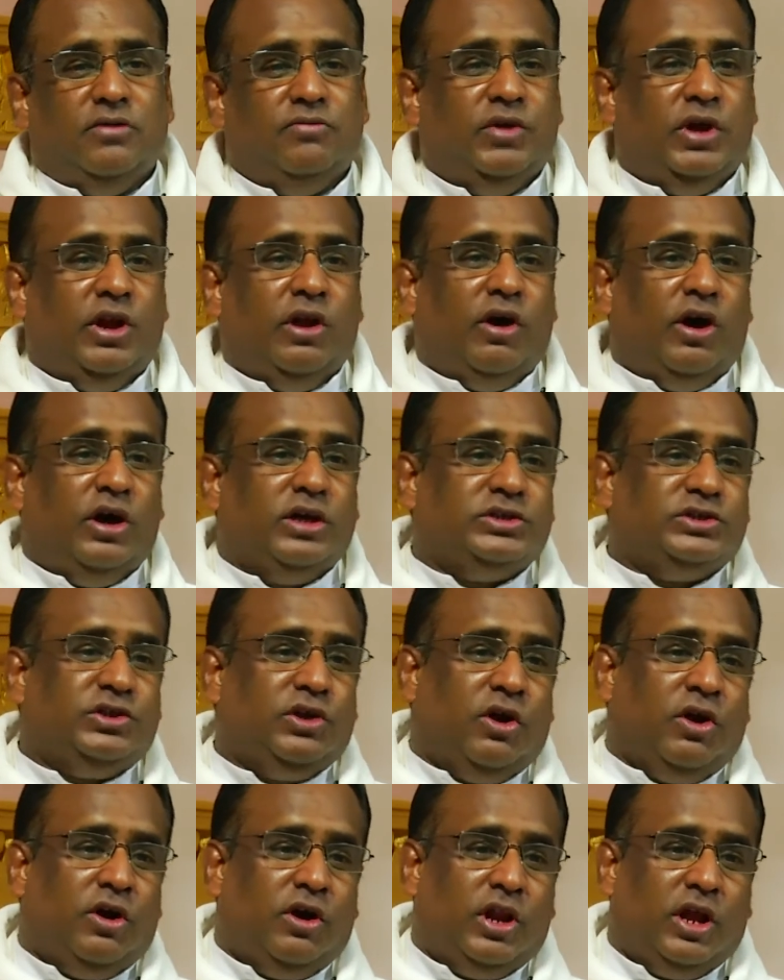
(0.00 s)
we lost
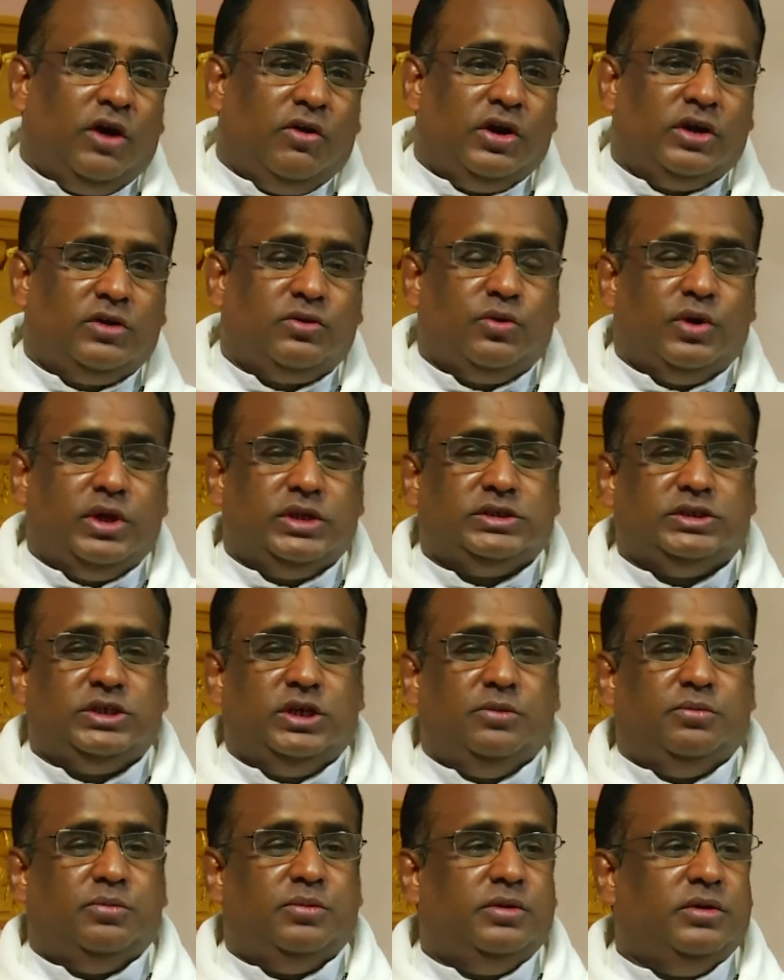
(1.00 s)
all our 12
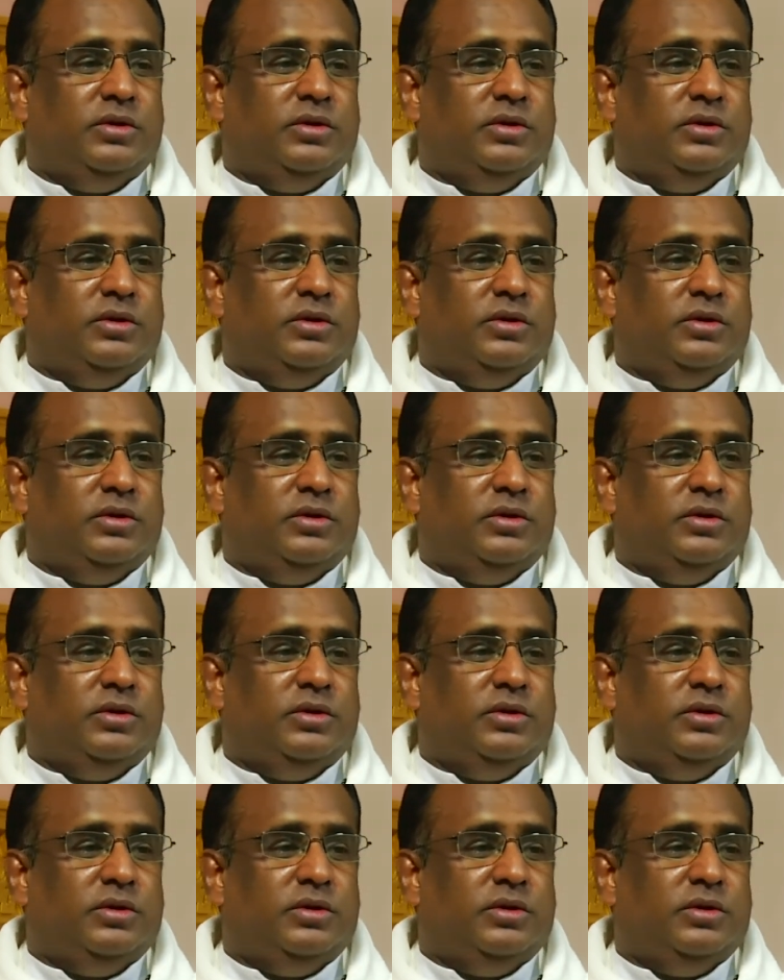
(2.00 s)
sheep.